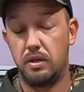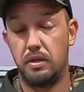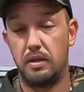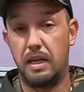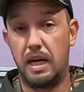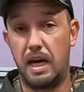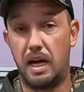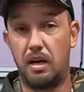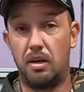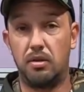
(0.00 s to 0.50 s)

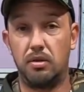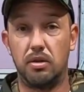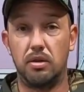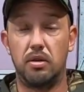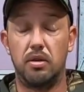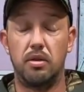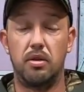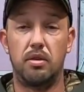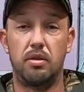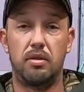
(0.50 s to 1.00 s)
Now,
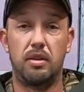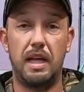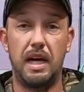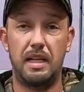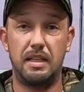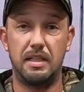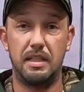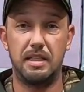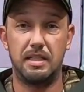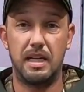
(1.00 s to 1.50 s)

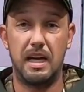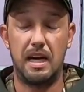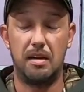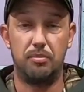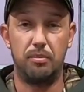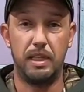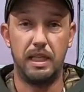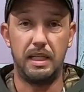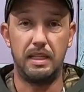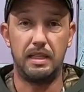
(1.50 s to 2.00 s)
that does
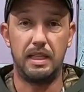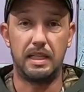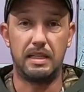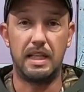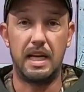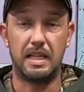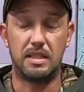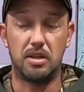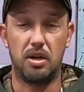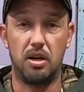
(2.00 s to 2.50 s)
not mean that
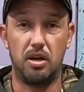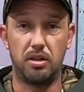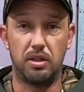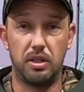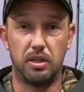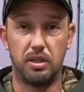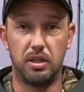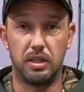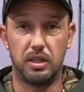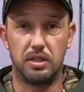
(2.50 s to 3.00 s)
that's all
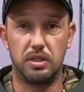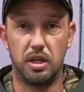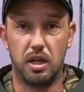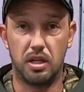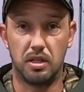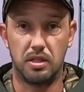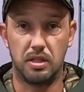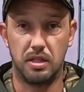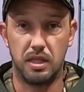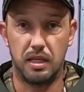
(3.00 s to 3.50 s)
you're going to
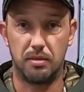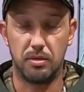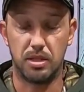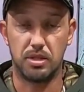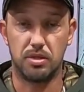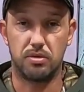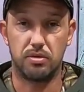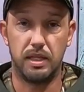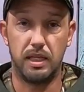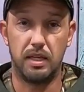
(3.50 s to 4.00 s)
charge them
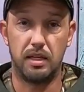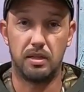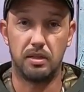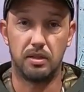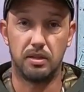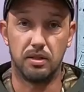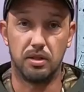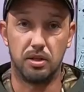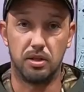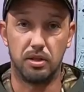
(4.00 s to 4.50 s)
is
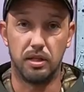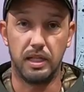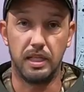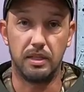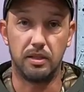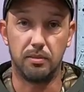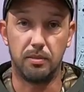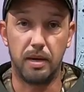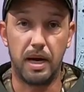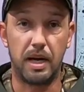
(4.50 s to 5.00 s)

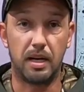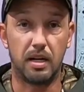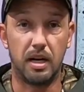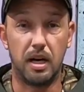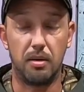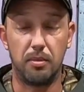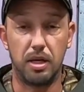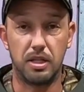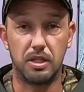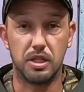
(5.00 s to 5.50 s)
$330 no matter
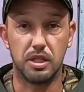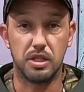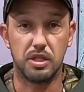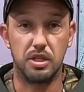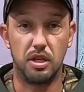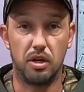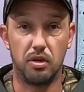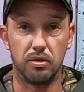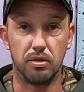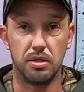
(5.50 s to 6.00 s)
how much it
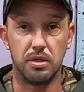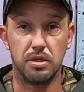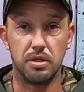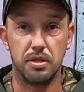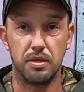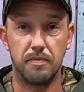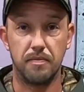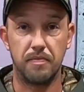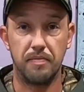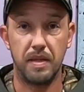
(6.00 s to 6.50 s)
snows.